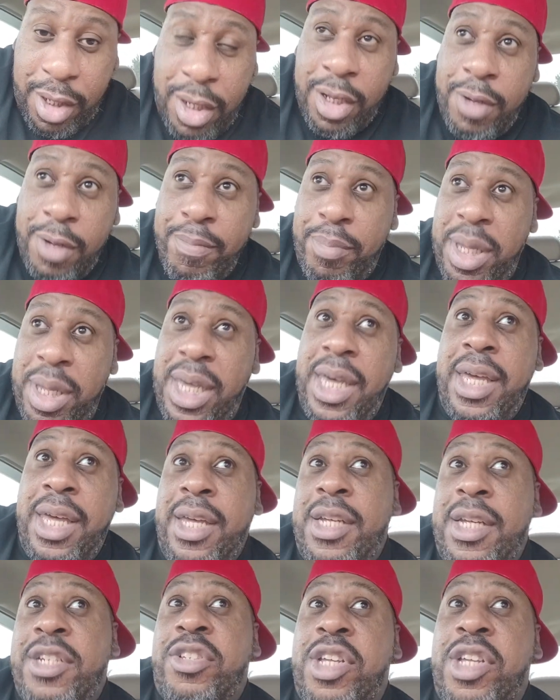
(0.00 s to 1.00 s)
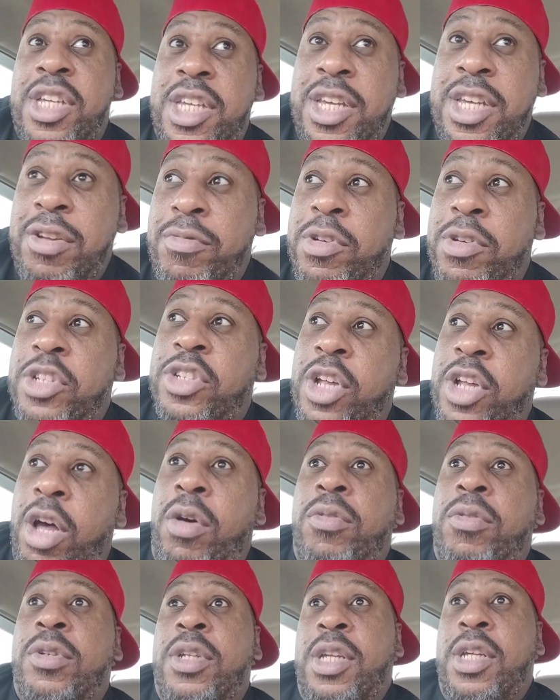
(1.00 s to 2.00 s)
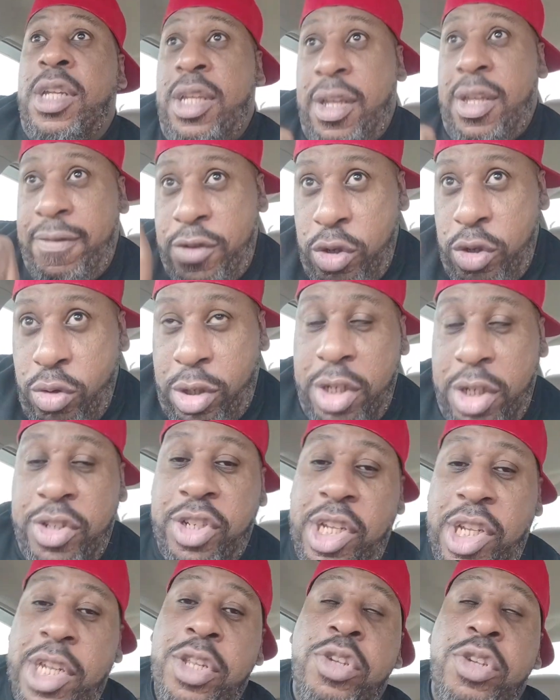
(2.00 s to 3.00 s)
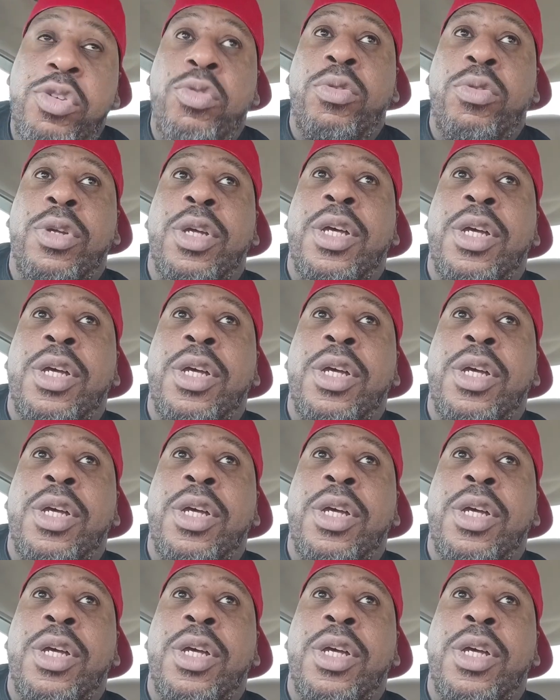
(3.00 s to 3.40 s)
Big is the end result. If you continue